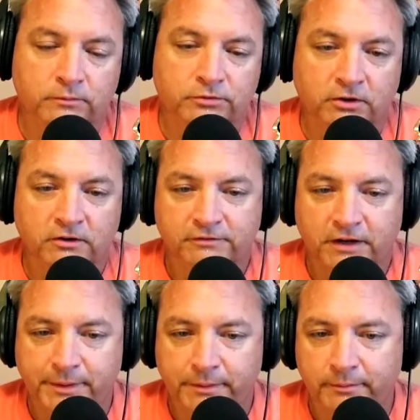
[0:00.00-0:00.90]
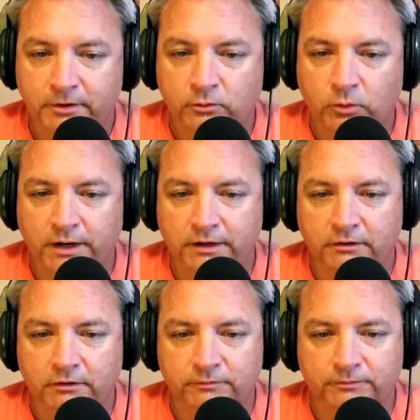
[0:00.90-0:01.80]
certain family members where
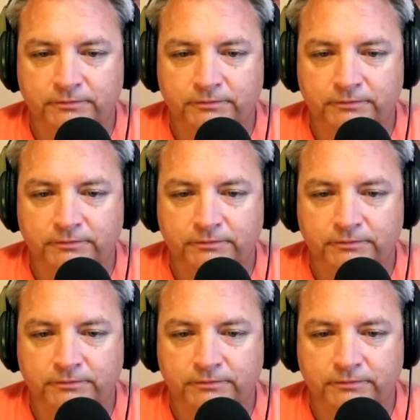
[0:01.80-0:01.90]
you're